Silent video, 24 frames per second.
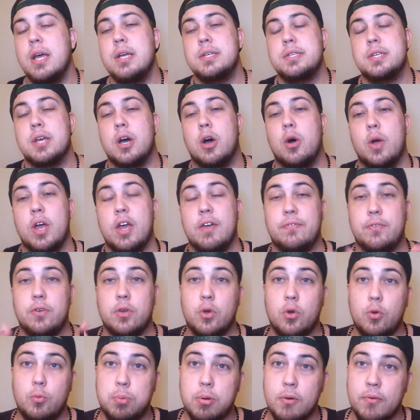So if
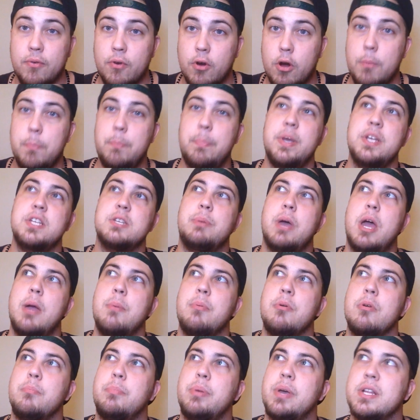you prefer a piece of
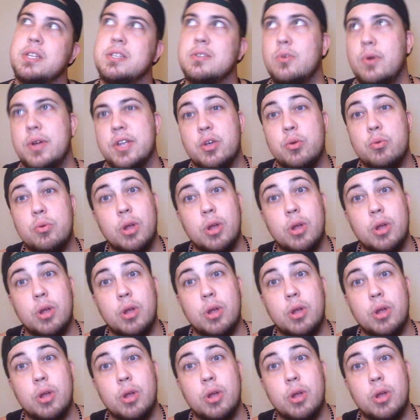paper and pencil and